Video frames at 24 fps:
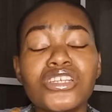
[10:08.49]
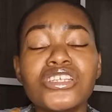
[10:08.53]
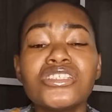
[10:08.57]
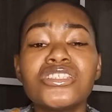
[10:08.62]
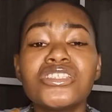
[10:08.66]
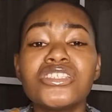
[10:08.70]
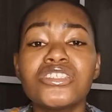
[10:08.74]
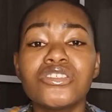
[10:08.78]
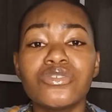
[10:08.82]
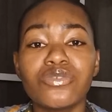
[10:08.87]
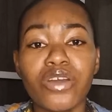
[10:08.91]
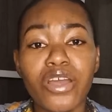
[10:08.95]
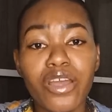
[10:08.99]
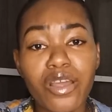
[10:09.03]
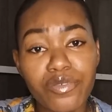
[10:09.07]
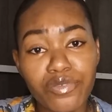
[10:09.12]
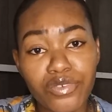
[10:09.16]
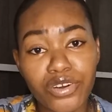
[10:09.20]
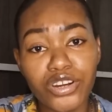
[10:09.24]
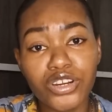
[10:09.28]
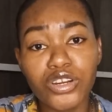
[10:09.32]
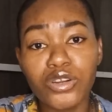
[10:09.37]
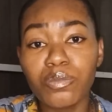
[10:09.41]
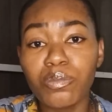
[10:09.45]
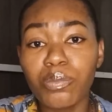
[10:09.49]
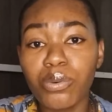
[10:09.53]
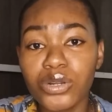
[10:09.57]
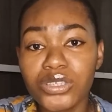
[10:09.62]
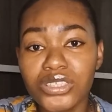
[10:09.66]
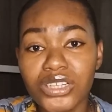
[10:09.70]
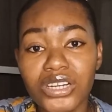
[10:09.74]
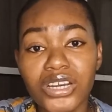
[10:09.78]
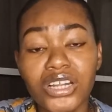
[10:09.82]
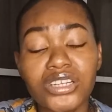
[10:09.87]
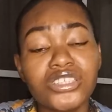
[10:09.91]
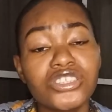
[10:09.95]
it is very, very
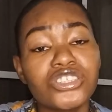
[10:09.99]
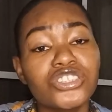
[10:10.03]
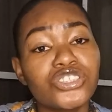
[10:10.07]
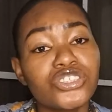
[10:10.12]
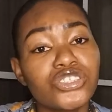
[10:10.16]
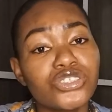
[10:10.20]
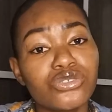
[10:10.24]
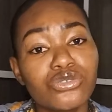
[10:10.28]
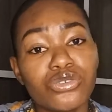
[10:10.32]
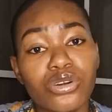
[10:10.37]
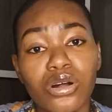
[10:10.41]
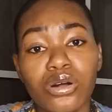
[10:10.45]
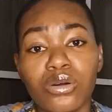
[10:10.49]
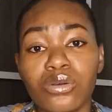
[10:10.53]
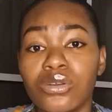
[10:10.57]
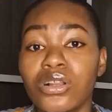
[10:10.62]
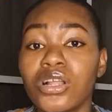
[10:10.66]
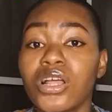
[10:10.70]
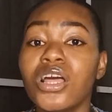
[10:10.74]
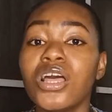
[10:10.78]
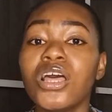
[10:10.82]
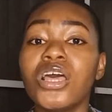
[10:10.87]
important and integral